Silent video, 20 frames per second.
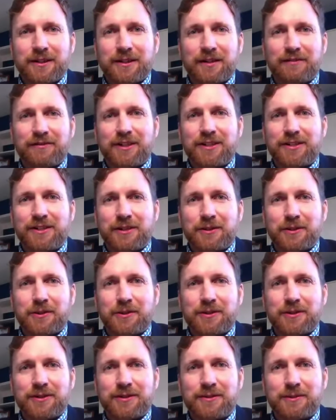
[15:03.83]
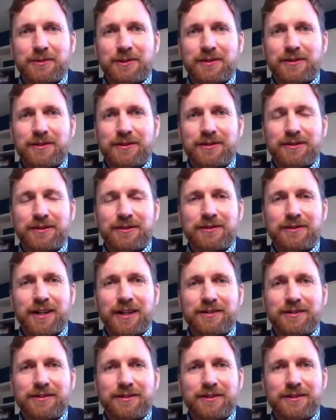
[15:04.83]
FHL courses with in
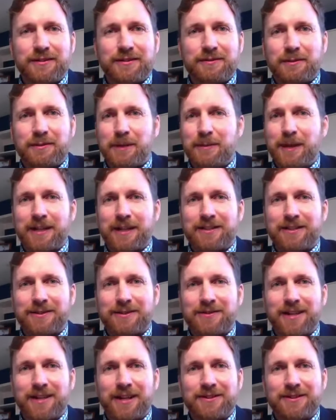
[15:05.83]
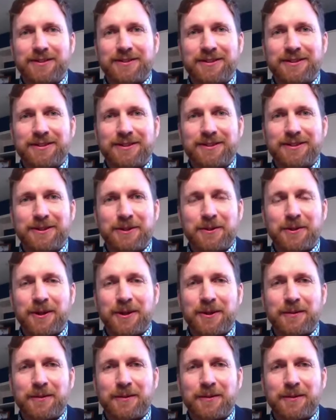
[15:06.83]
2000 and way back in 2002.